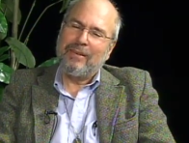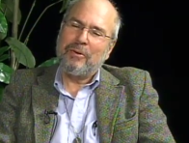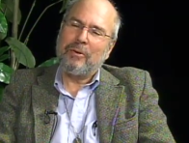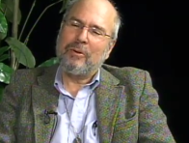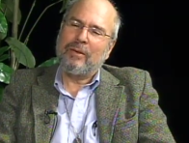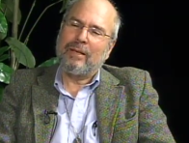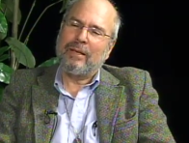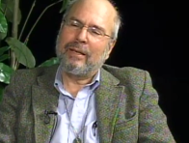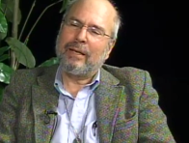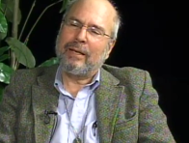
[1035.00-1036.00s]

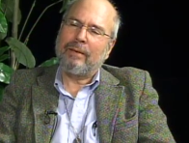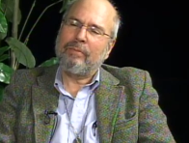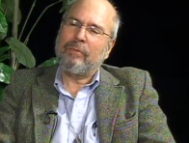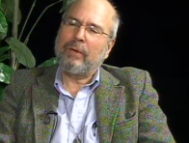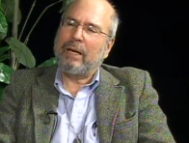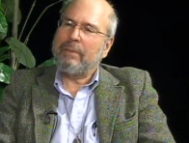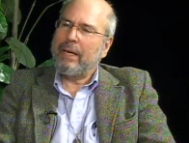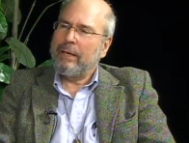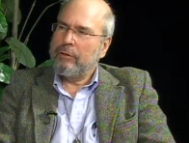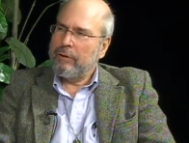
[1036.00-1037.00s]
or um, when I
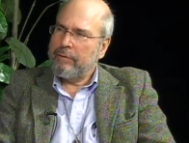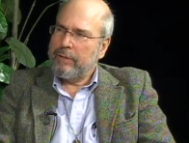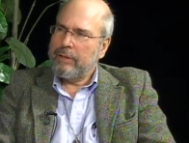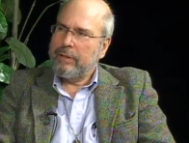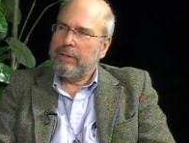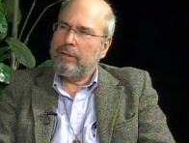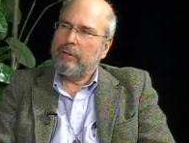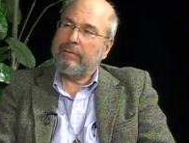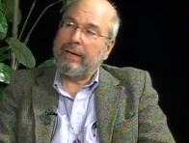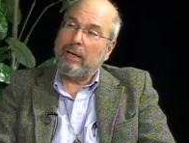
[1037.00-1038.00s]
began university, or
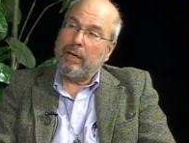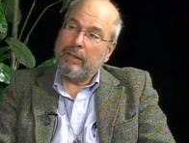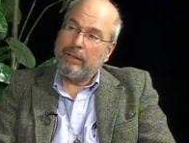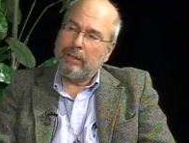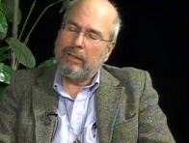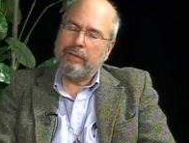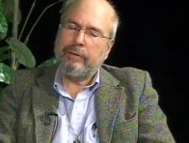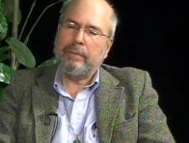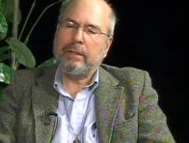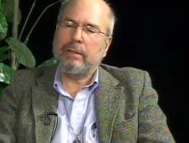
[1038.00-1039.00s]
if I got into
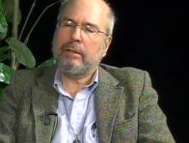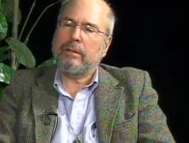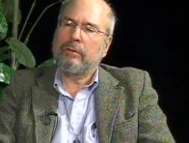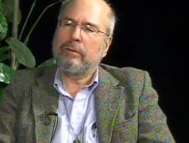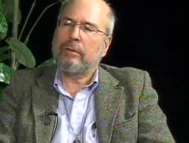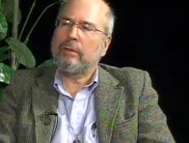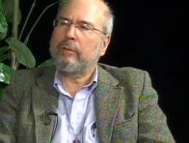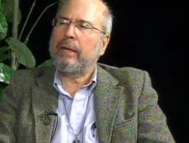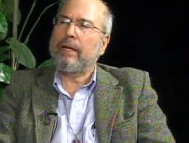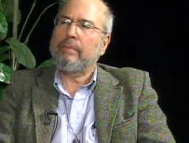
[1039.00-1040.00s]
Harvard Business School, or
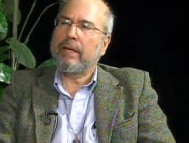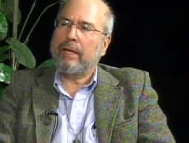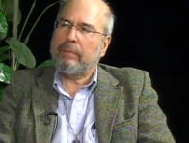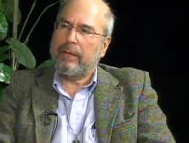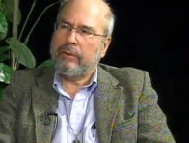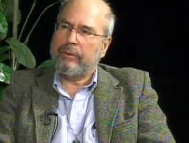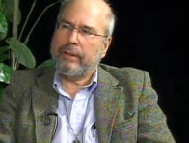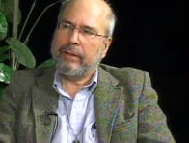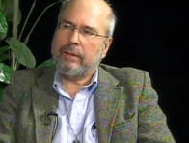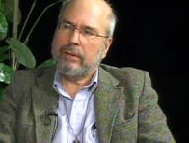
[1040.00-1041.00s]
when I began my
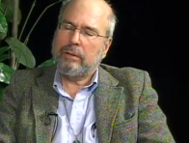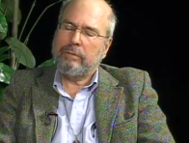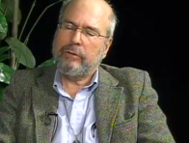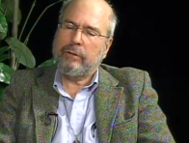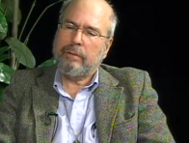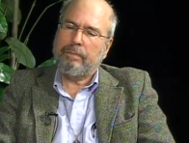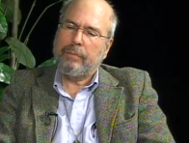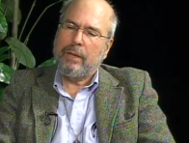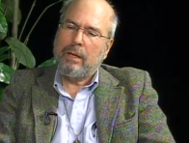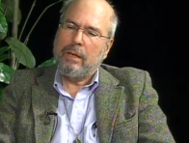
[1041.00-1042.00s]
career, and so forth.
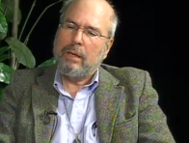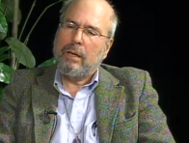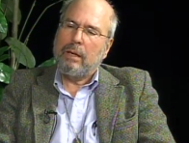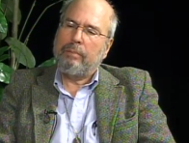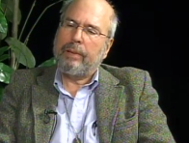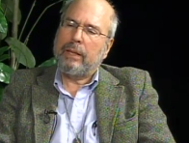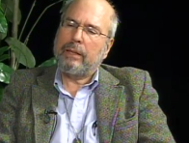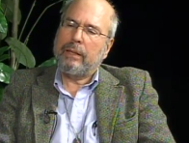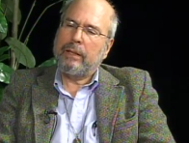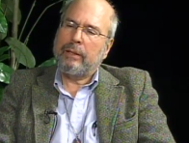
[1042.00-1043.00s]
But
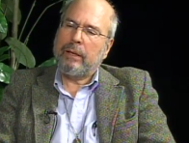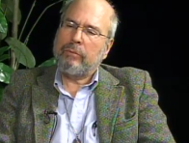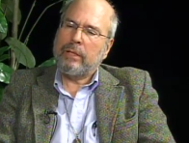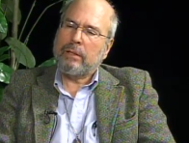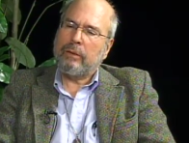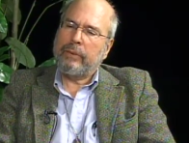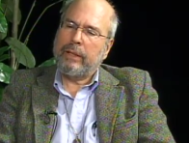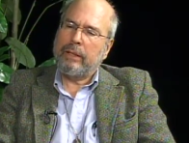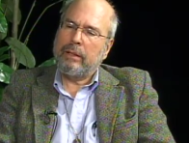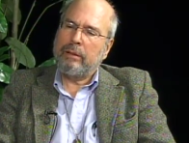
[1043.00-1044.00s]
here I was
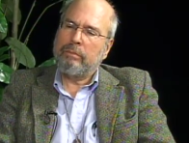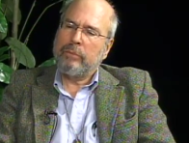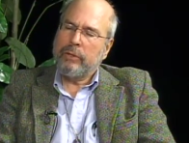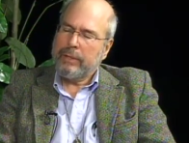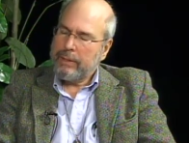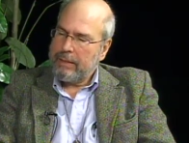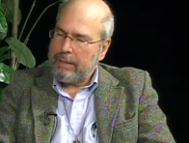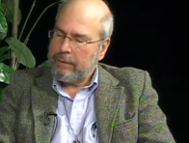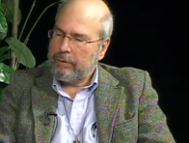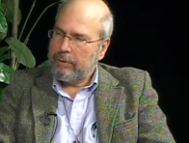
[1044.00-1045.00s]
already more
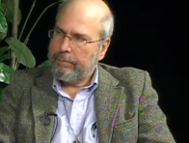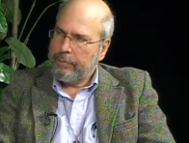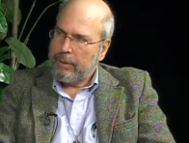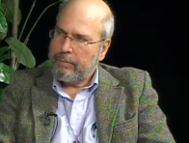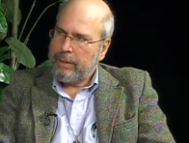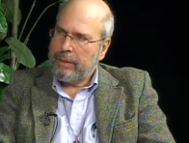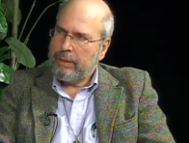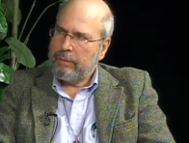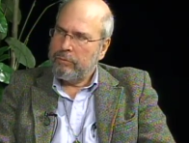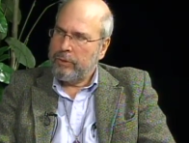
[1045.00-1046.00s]
successful in
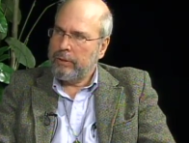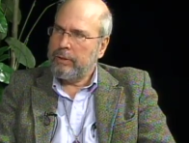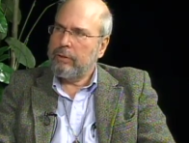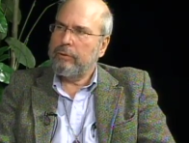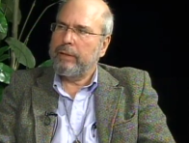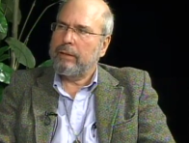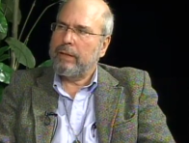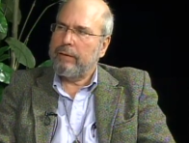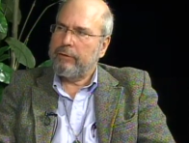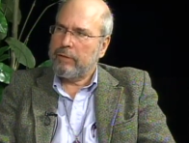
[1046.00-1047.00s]
my worldly career than
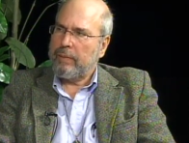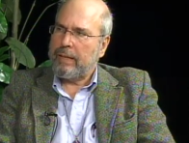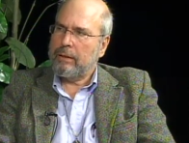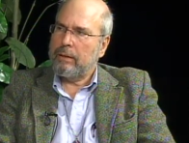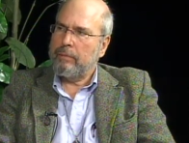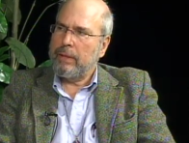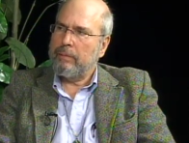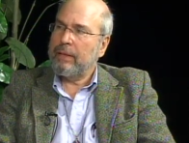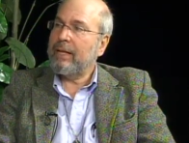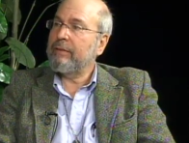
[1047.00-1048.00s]
I ever expected to be,
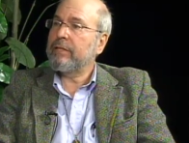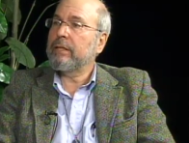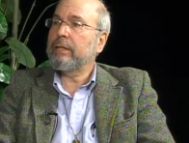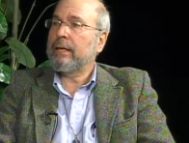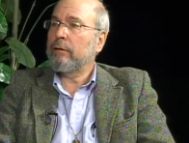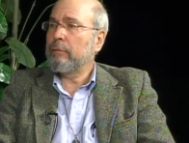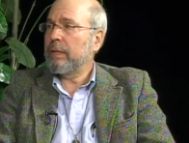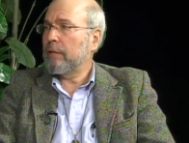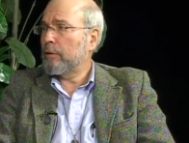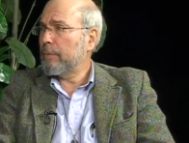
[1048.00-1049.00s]
but life still had no
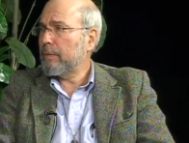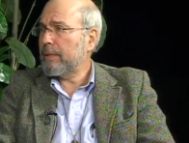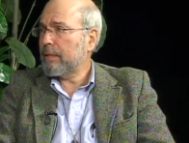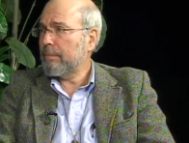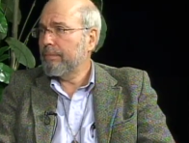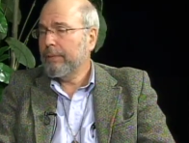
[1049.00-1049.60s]
meaning or purpose.